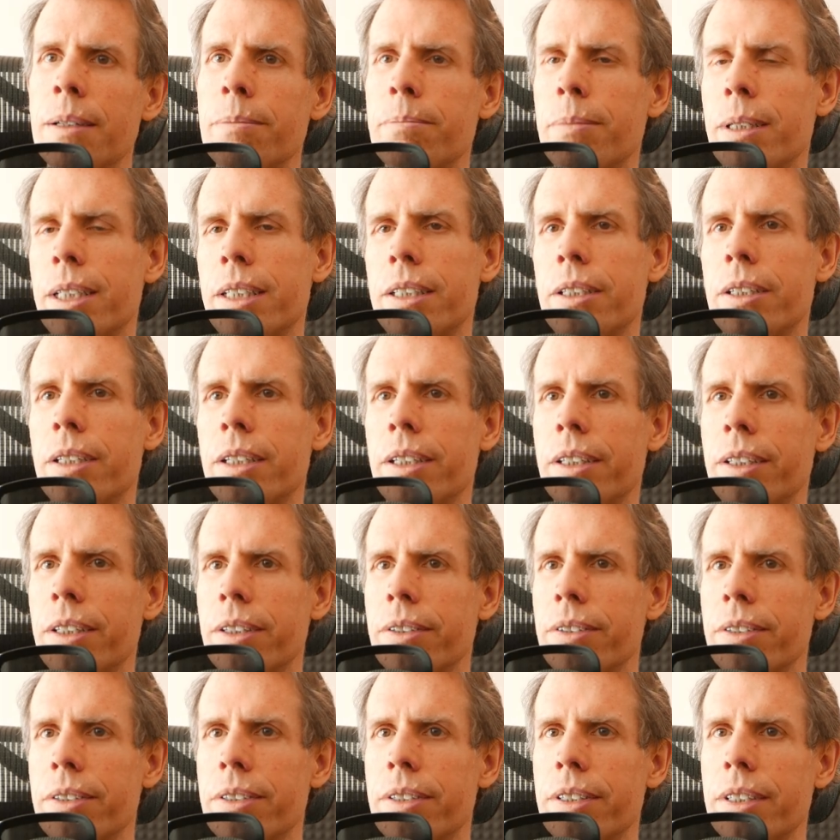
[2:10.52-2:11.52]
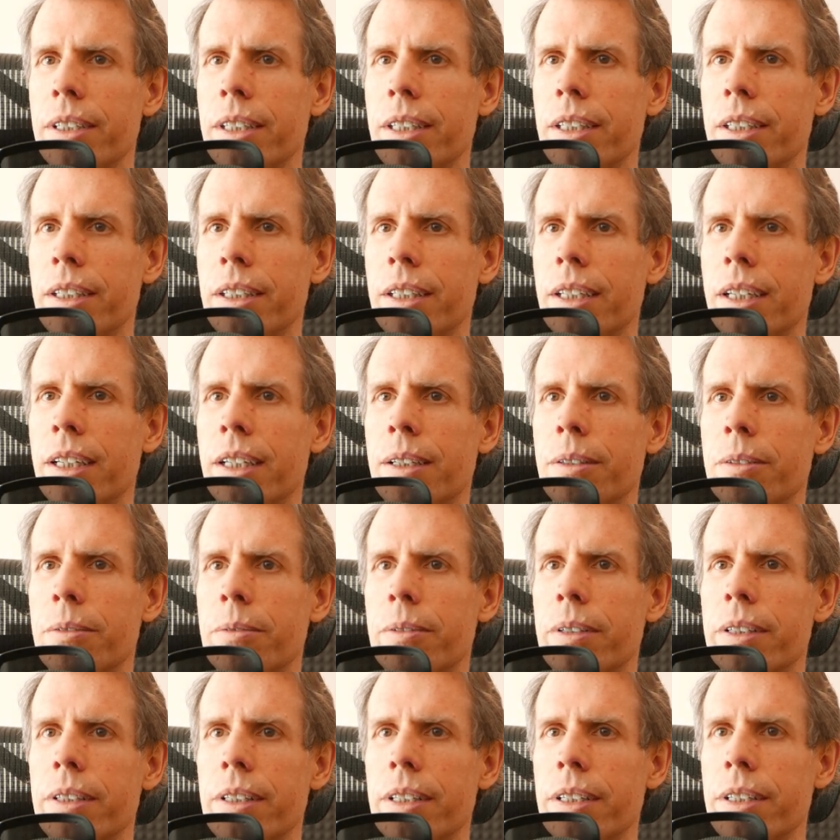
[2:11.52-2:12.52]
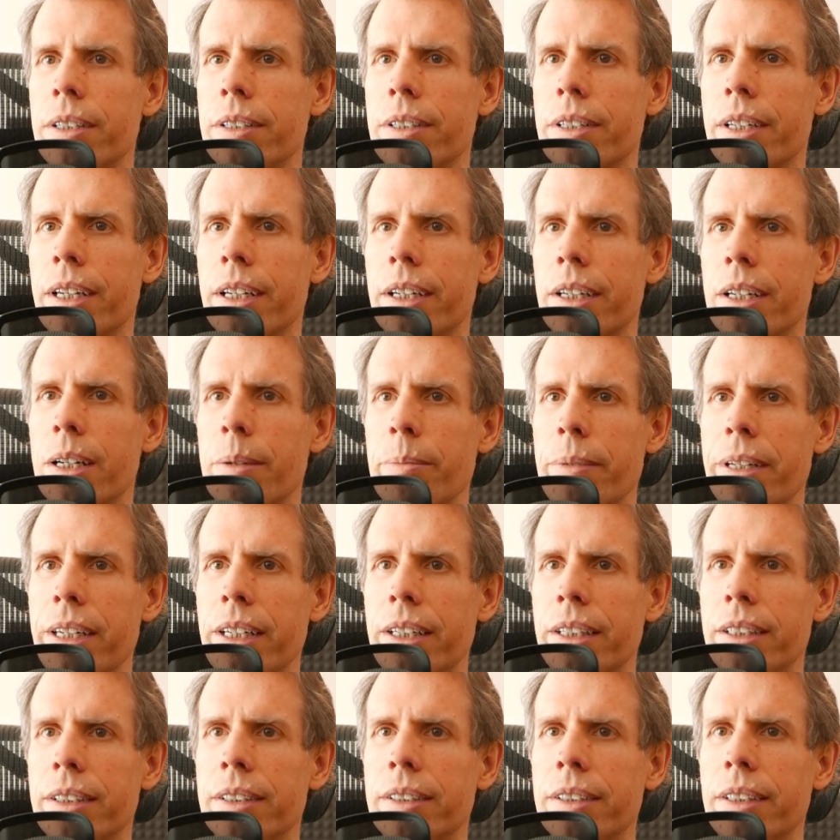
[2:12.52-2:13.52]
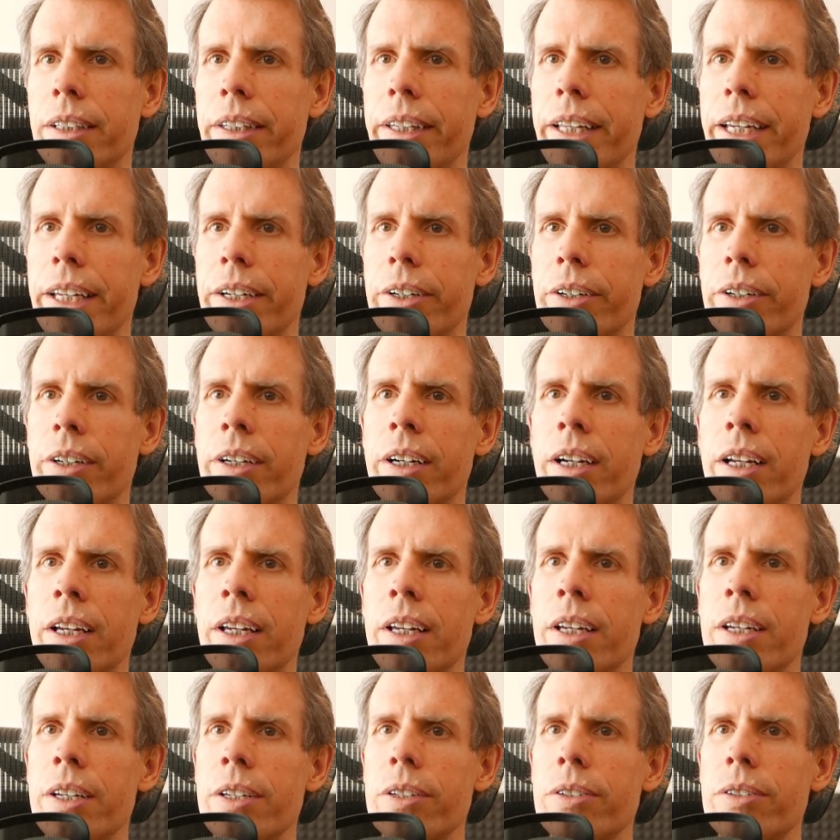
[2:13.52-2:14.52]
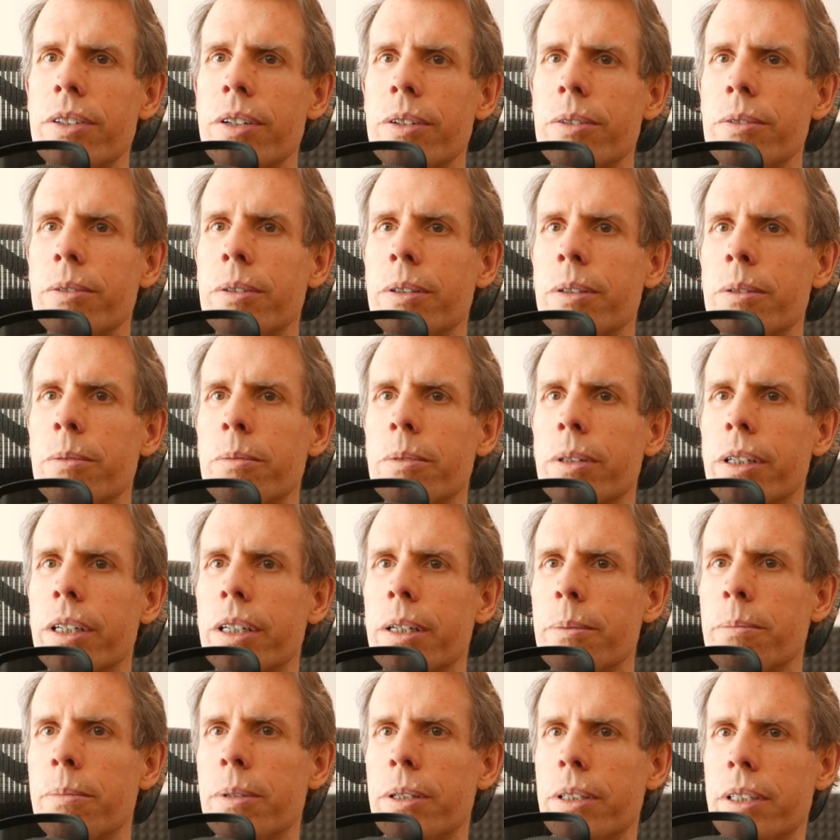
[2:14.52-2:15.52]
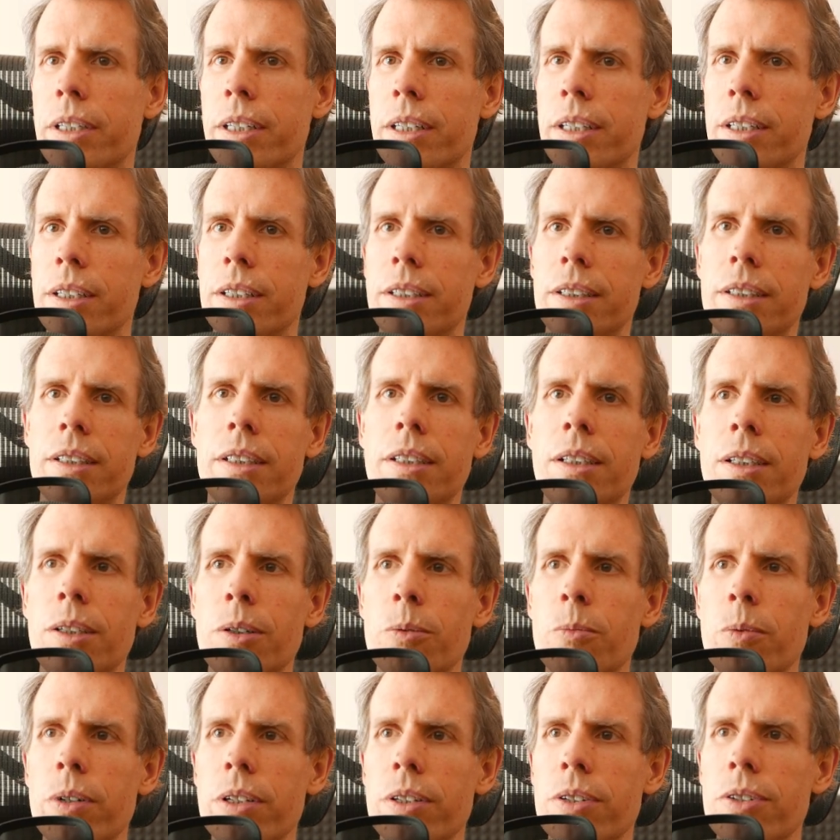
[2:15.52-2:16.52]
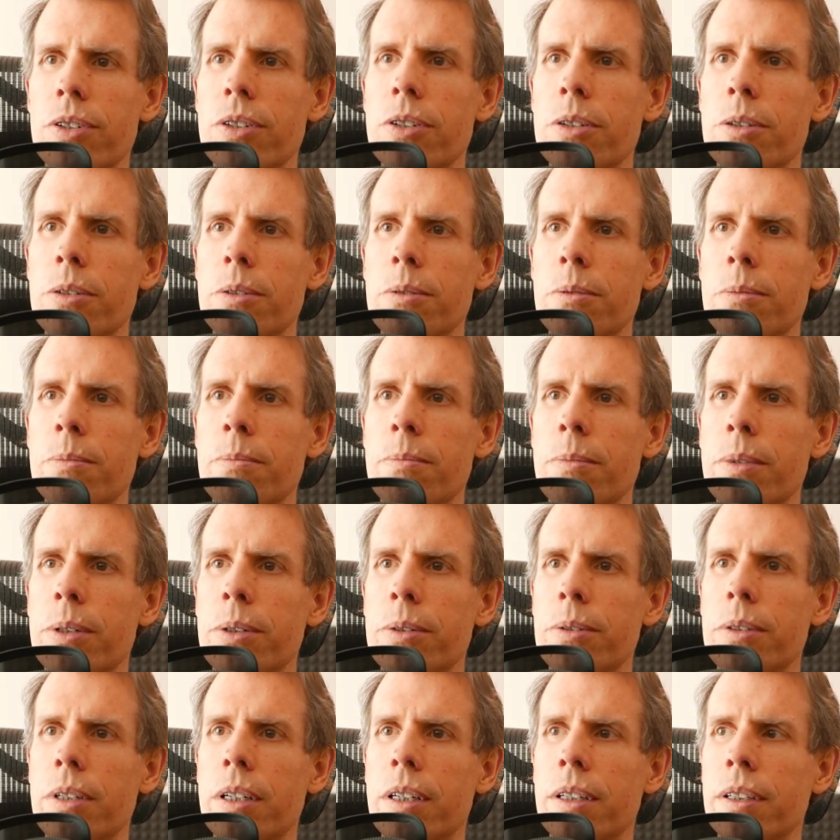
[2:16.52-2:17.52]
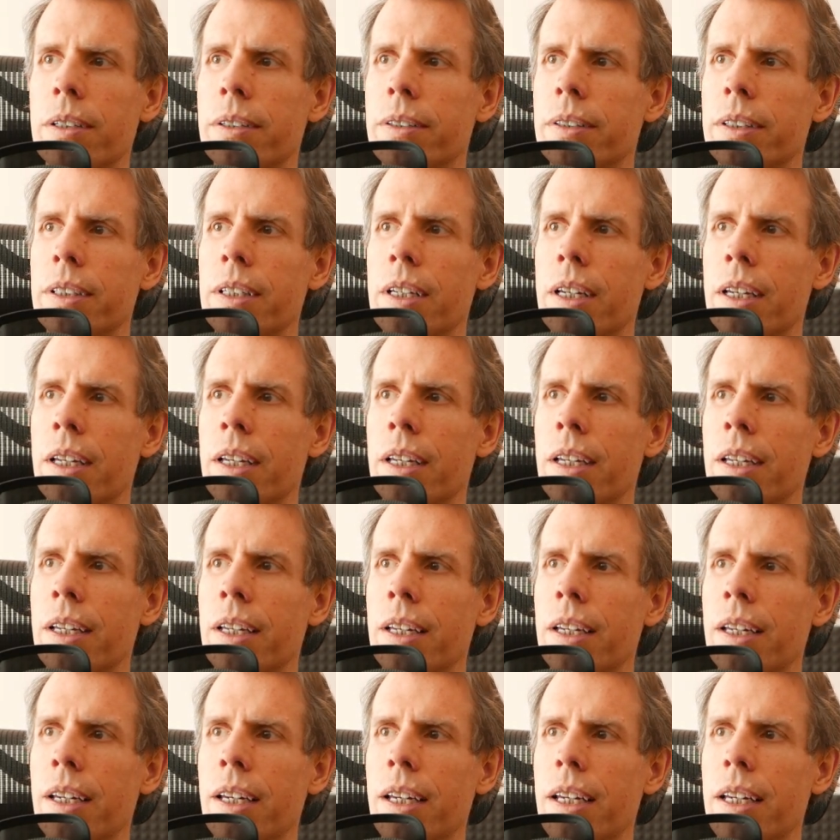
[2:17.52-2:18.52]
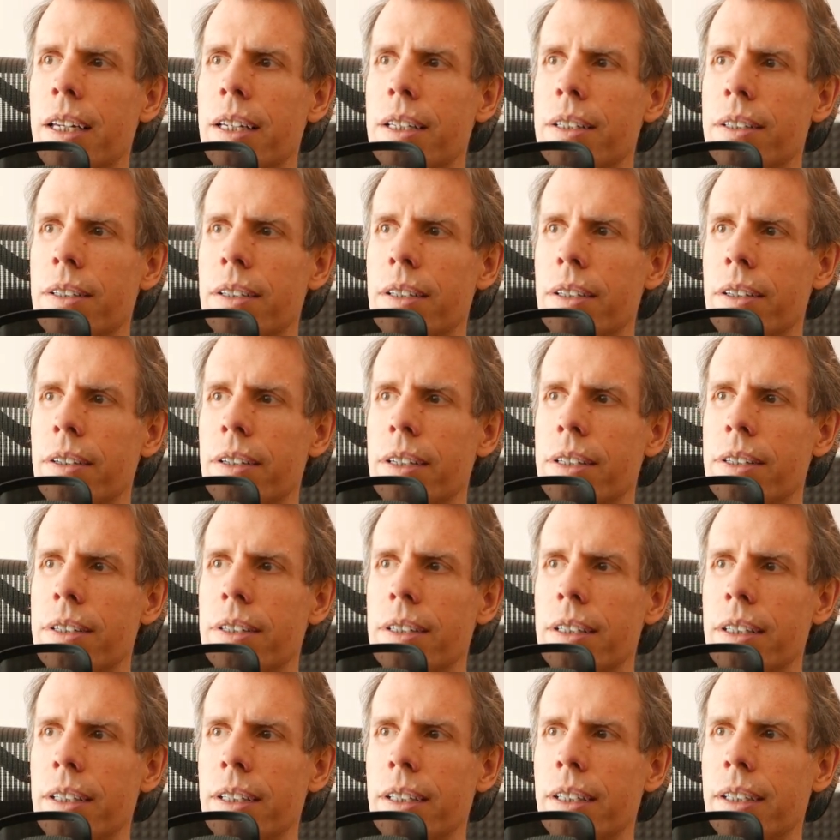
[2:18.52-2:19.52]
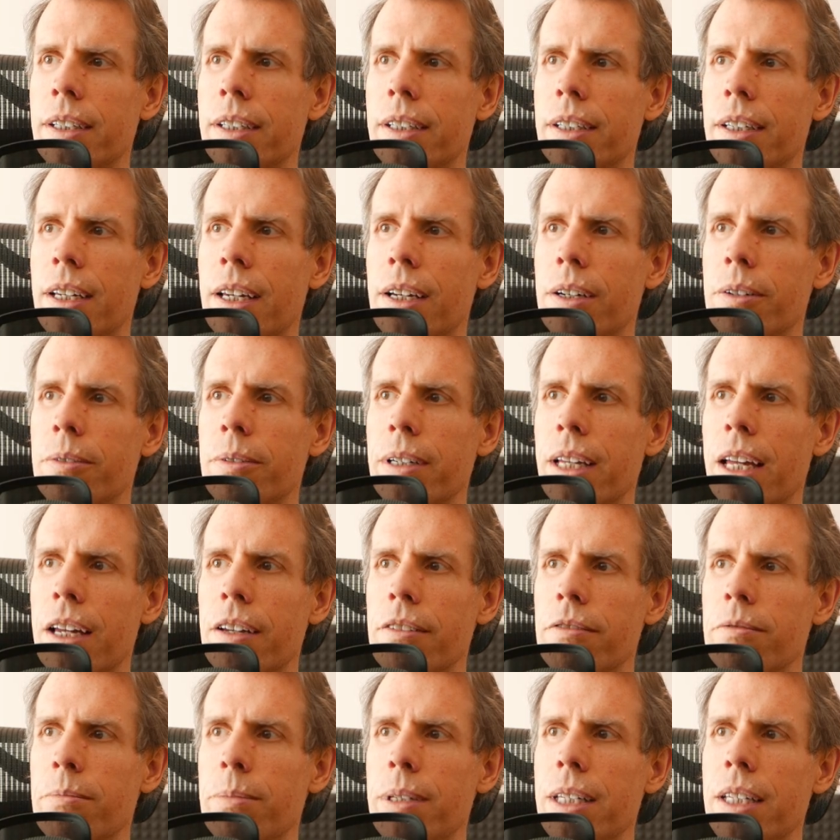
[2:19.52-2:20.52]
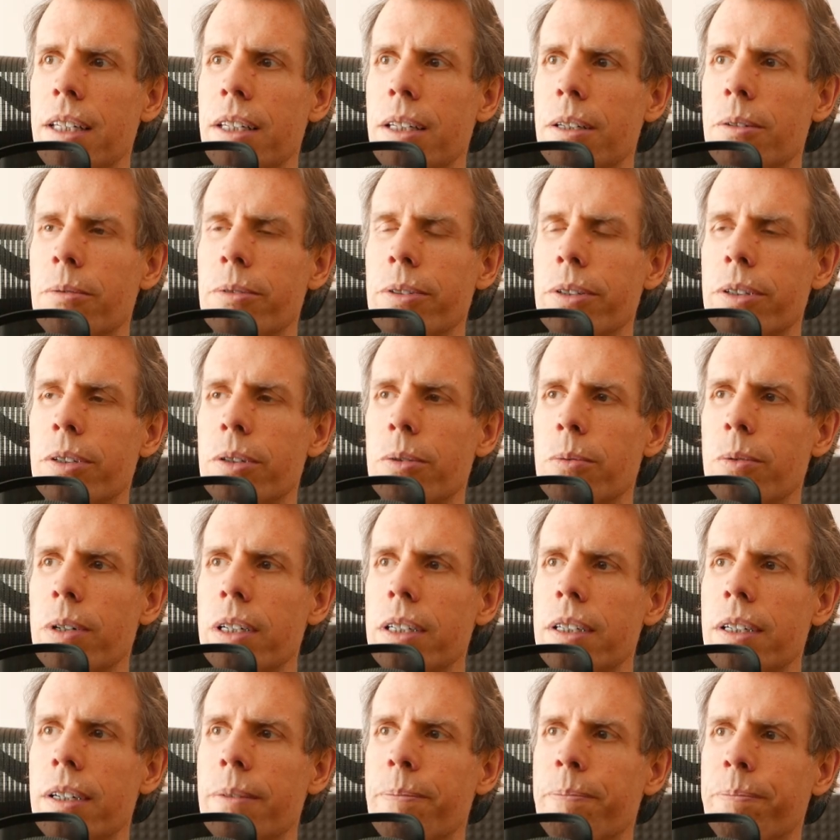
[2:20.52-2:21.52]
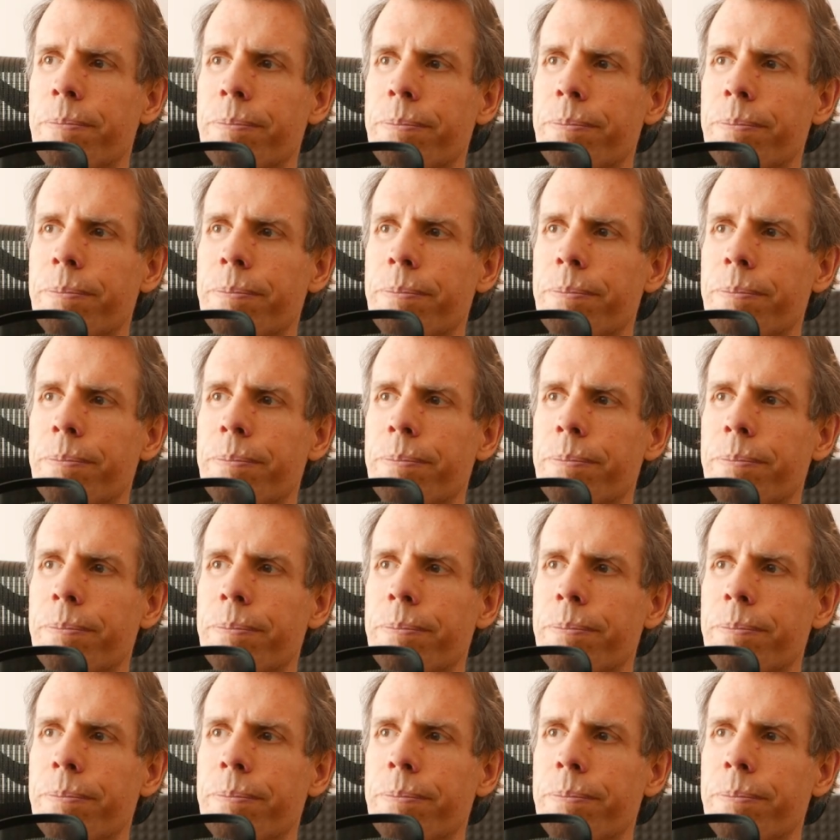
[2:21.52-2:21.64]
but you'll see where these can come in later. So we're going to put in a 1, 0 mode, and you can see now we have P equals to 1,